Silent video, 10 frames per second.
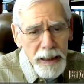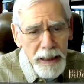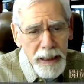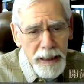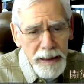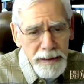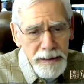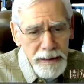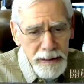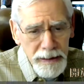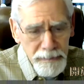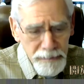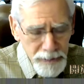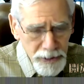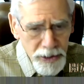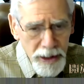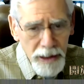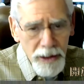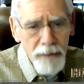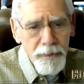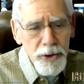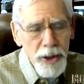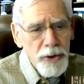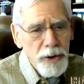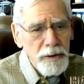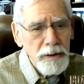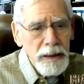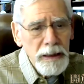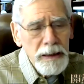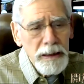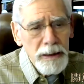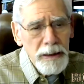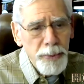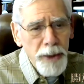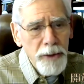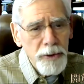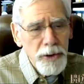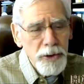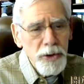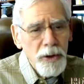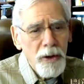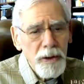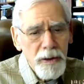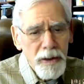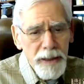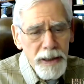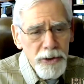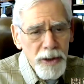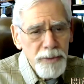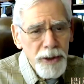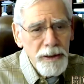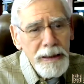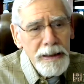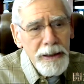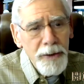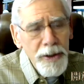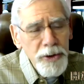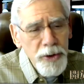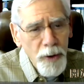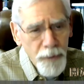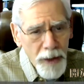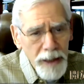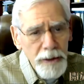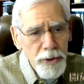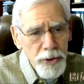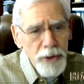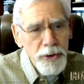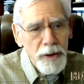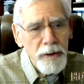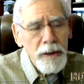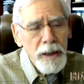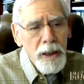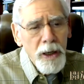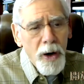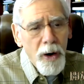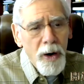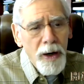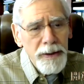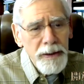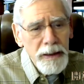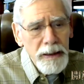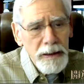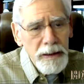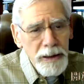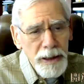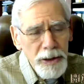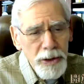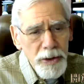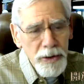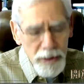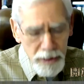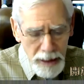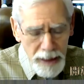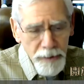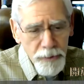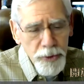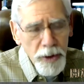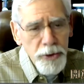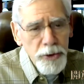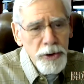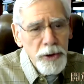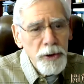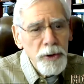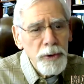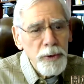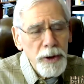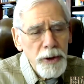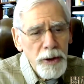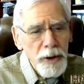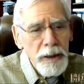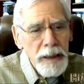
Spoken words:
And we just had a conversation prior to this call on that subject. There is no final decision on the kind of structures that are going to occur